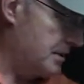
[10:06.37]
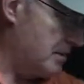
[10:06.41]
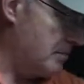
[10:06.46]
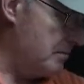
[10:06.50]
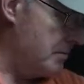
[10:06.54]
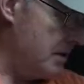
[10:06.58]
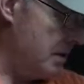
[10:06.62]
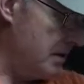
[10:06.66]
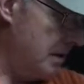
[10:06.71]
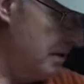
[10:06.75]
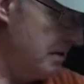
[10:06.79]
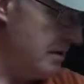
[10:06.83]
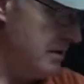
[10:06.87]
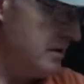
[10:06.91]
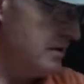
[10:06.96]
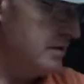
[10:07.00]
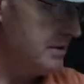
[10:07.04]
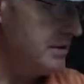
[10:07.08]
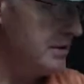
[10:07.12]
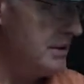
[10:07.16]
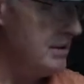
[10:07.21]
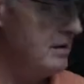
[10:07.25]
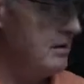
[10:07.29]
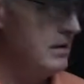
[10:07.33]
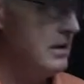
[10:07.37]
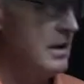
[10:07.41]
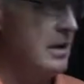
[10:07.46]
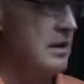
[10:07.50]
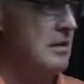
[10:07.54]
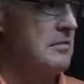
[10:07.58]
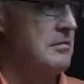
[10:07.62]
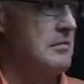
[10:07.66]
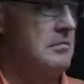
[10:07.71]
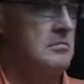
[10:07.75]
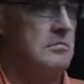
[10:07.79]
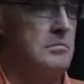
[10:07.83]
some in here you see a
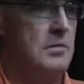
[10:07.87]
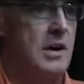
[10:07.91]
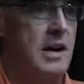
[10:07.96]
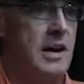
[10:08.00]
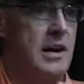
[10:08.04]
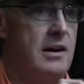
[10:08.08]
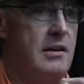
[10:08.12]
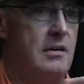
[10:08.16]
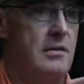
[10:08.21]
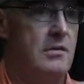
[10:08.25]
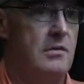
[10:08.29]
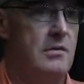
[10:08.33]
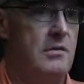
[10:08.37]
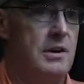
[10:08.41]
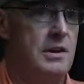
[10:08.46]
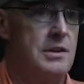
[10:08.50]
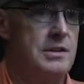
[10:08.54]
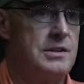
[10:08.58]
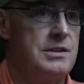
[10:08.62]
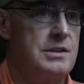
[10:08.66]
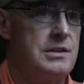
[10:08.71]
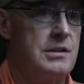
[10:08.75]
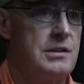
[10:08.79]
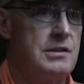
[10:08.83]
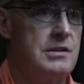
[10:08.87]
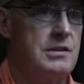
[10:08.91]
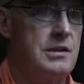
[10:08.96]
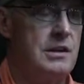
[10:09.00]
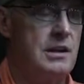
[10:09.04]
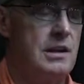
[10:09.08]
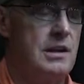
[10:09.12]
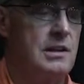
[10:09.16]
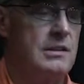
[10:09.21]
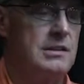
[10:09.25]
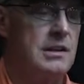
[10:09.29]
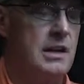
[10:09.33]
lot brighter orange
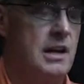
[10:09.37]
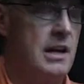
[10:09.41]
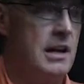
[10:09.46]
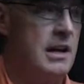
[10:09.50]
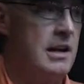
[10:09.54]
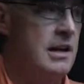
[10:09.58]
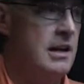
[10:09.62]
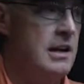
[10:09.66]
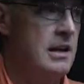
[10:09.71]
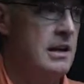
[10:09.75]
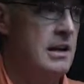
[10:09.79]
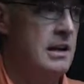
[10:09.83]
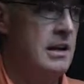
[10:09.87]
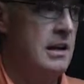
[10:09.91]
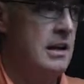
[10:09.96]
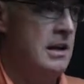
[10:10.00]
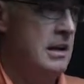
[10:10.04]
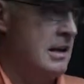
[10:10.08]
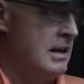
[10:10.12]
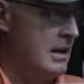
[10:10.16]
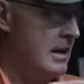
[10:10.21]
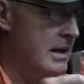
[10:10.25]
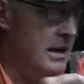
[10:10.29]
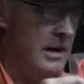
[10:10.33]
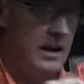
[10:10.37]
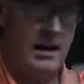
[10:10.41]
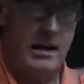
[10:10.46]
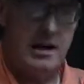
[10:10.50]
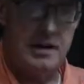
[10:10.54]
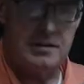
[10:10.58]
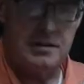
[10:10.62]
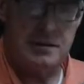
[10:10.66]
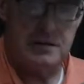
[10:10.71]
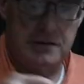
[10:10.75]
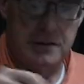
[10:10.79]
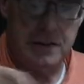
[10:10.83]
that I'll tie, and I
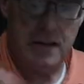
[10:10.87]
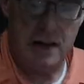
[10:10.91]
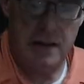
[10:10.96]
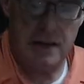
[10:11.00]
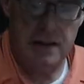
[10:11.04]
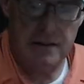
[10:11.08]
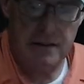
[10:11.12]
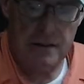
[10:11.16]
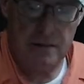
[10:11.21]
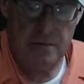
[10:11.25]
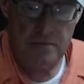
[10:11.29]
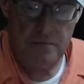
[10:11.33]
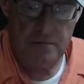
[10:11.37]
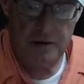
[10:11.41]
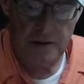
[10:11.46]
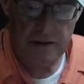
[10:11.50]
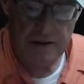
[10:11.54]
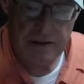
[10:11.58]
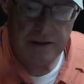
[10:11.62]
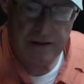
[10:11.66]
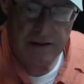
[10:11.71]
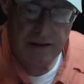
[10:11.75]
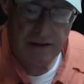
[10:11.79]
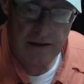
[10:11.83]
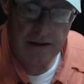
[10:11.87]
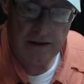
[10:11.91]
also tie some that